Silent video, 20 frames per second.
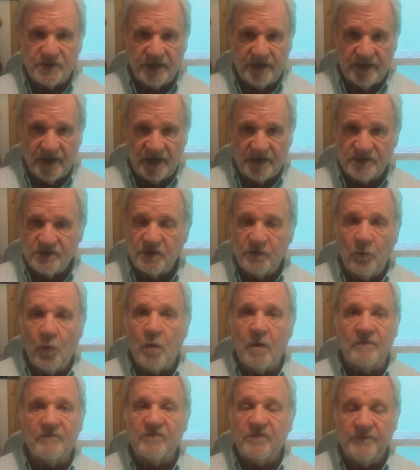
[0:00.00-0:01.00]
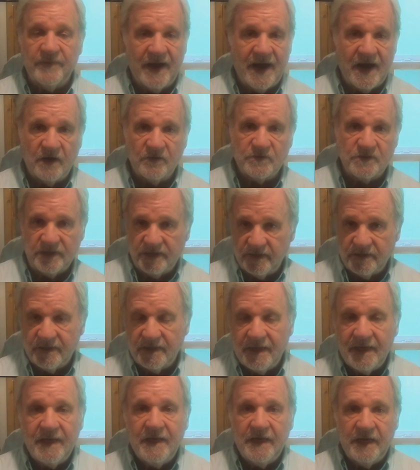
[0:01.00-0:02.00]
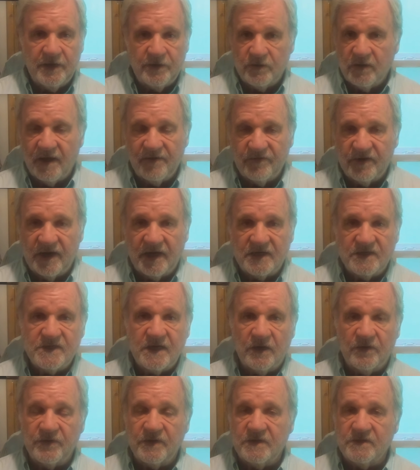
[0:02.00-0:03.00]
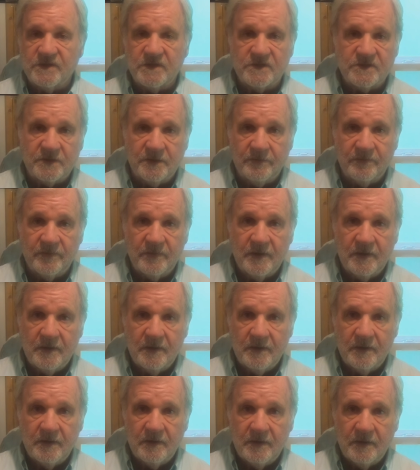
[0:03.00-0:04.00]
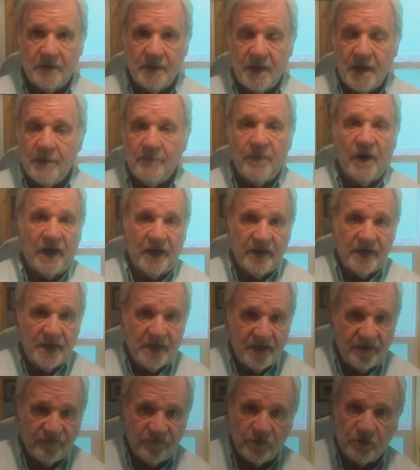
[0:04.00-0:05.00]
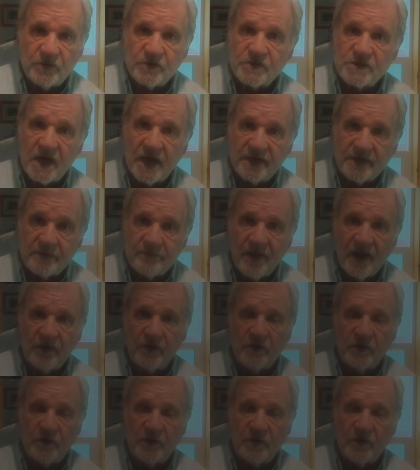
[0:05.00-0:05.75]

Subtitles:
nice and warm from the house heat, and you'll have a nice healthy system. But if you decide to mount a